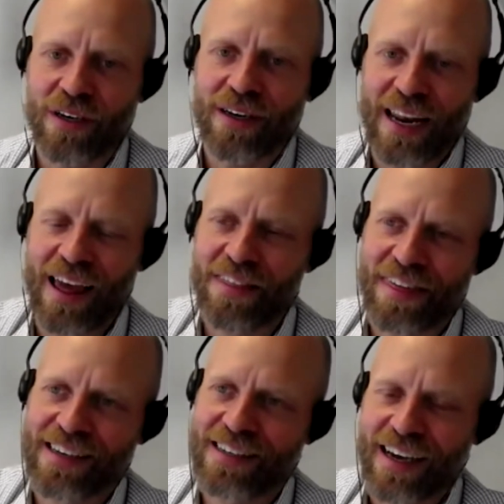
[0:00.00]
I
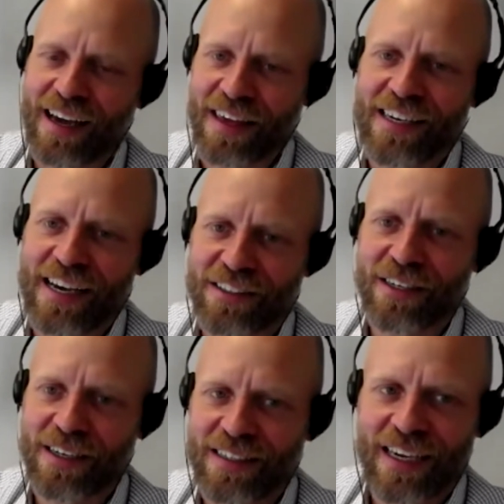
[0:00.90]
think he has
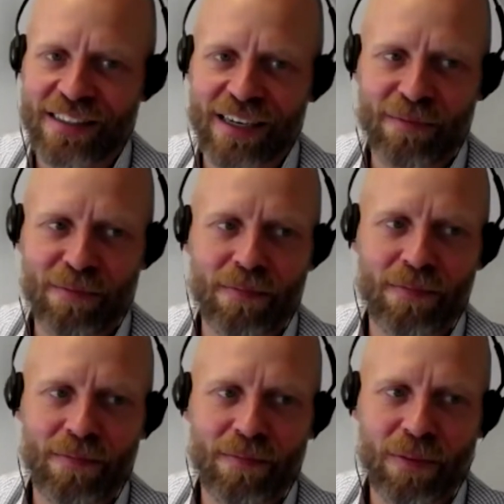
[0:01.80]
a
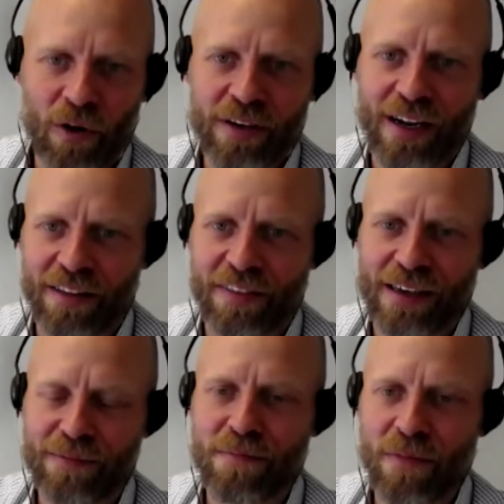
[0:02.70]
point, and I
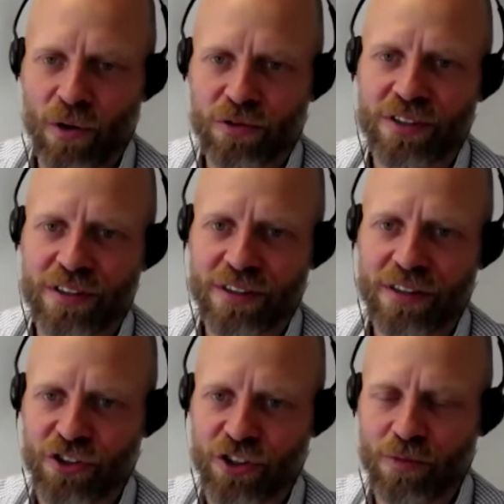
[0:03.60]
think most
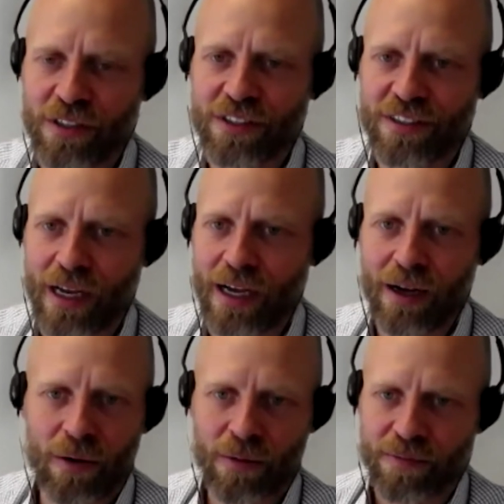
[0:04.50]
consumers
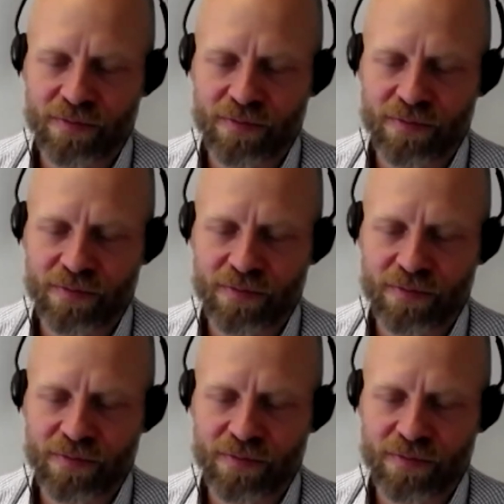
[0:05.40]
are